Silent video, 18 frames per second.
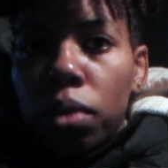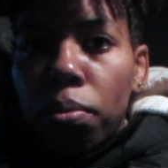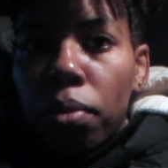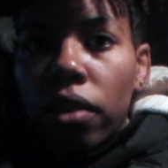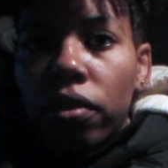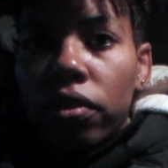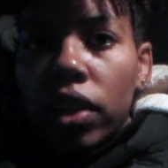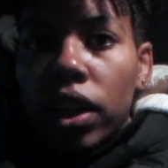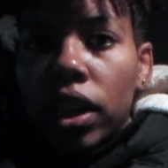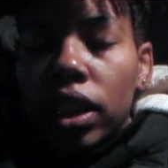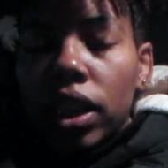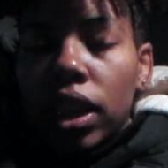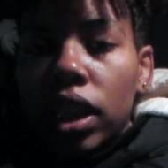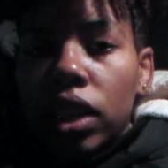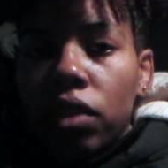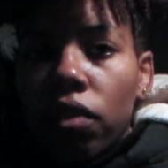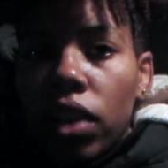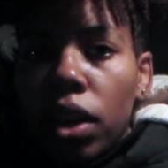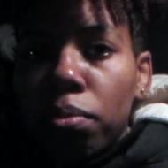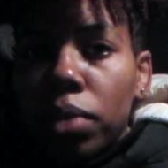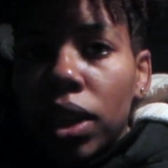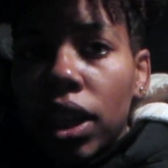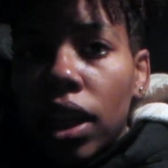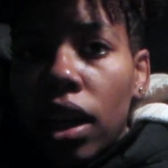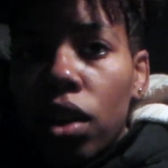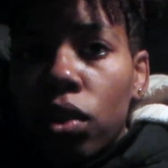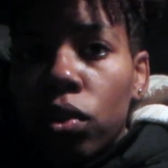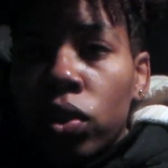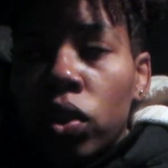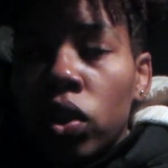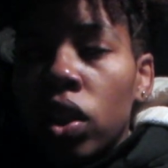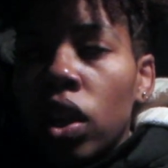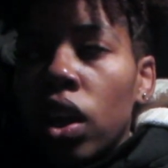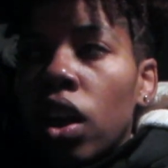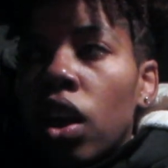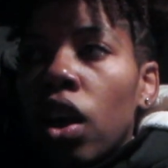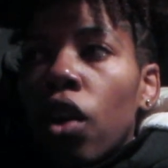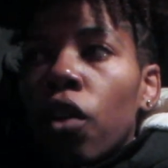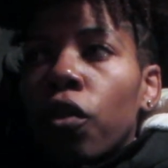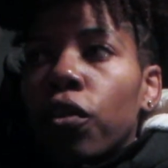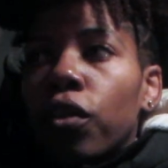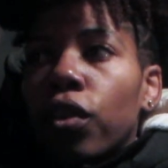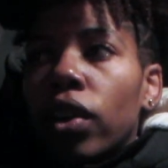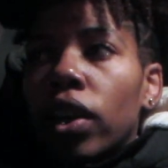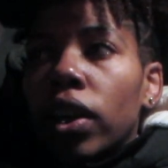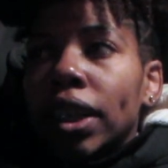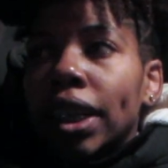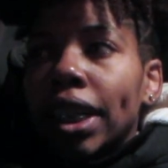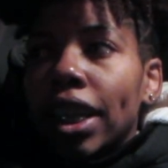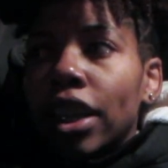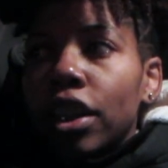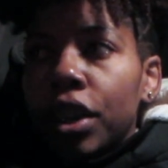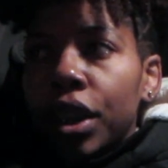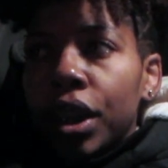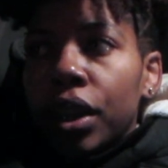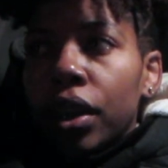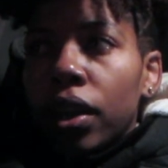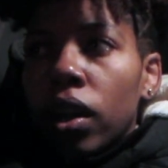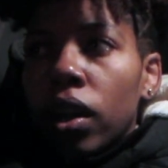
my fiance's family's house for dinner,